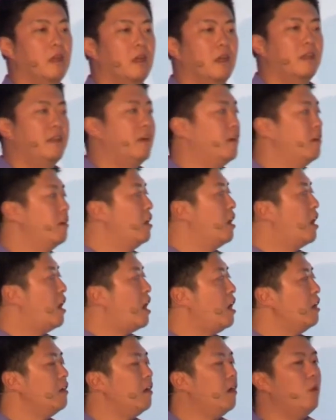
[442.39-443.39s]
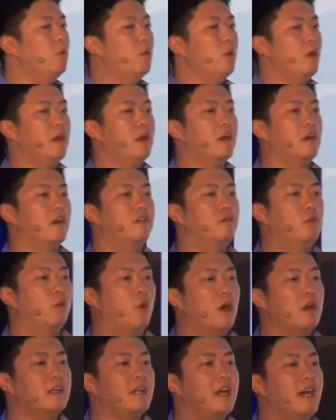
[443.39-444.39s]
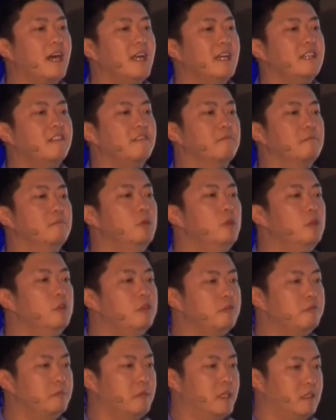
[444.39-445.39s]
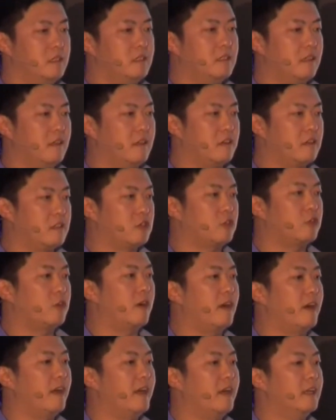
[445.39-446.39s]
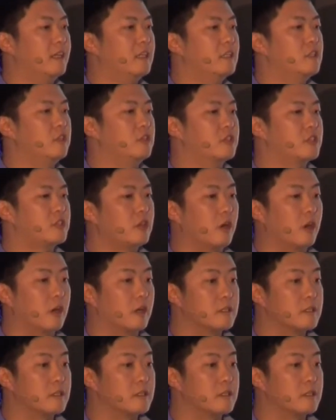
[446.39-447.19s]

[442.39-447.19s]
They are not aware of what kind of movement they're trying to start.